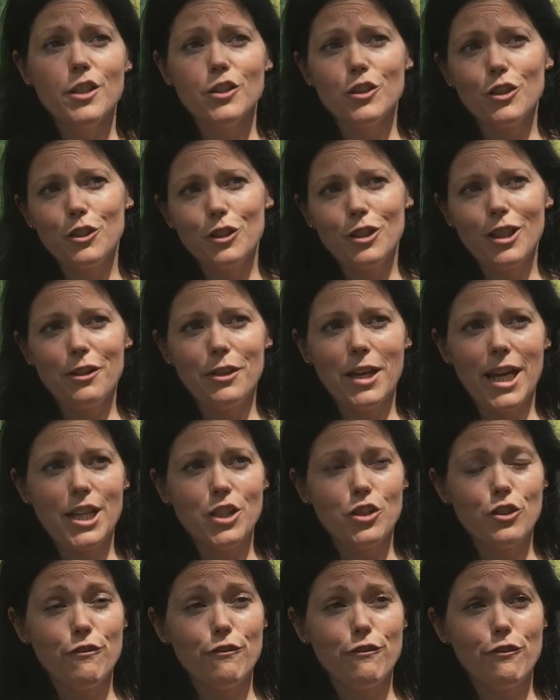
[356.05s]
It's a good
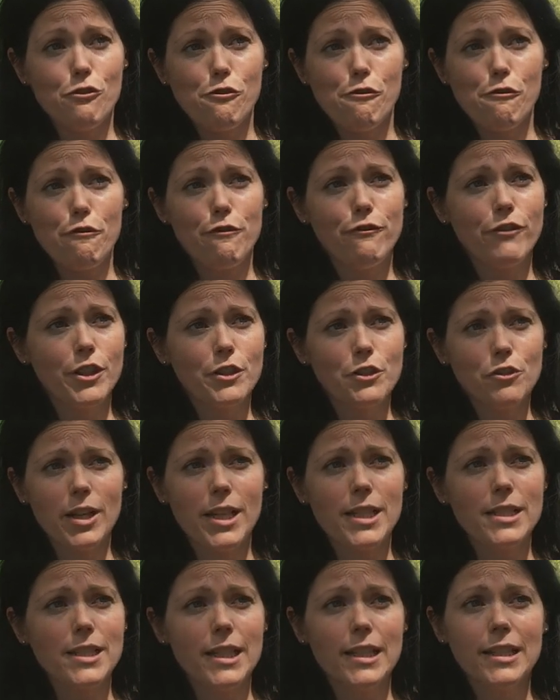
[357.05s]
location for
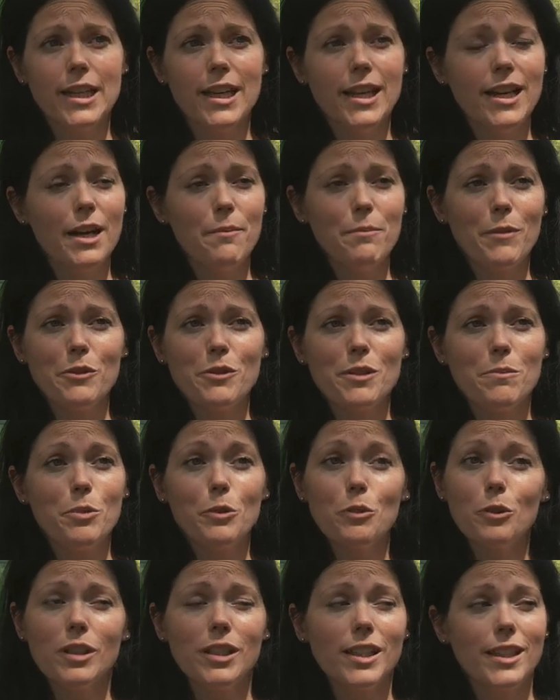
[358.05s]
fundraising and most
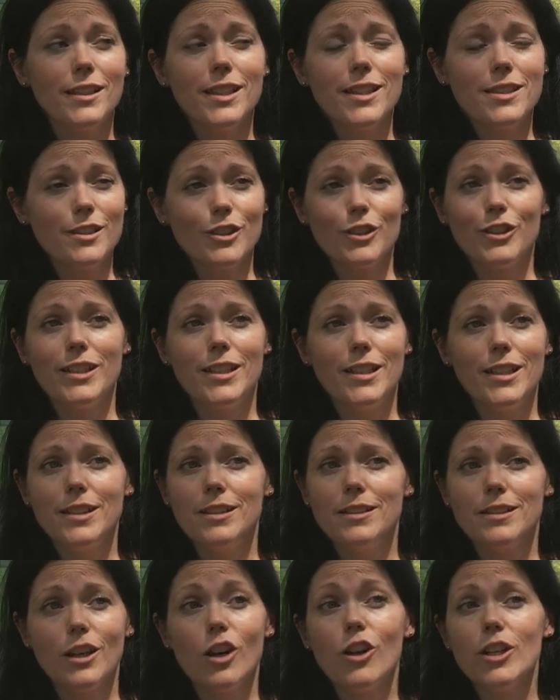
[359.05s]
importantly this site
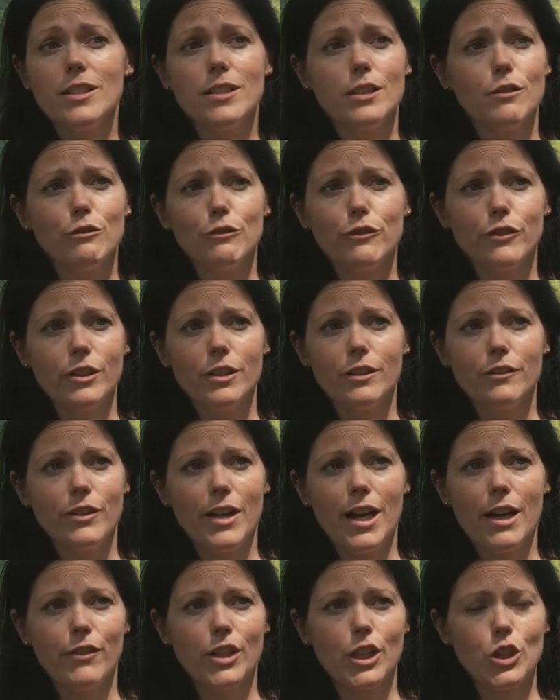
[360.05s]
is ideal for,
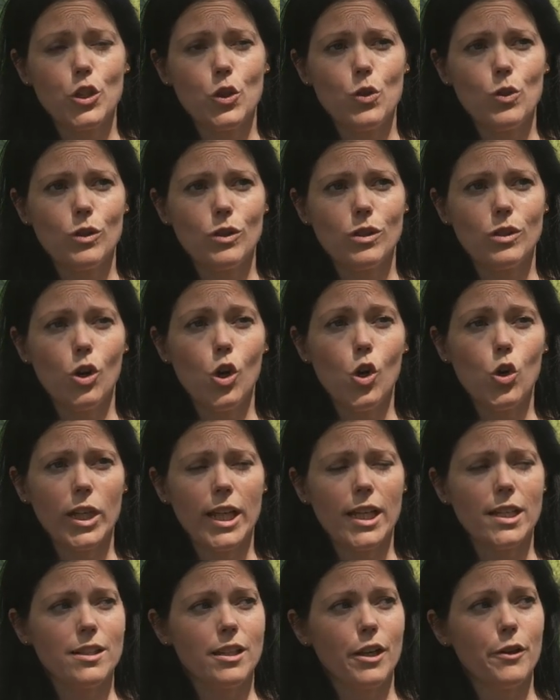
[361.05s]
for having dogs on it.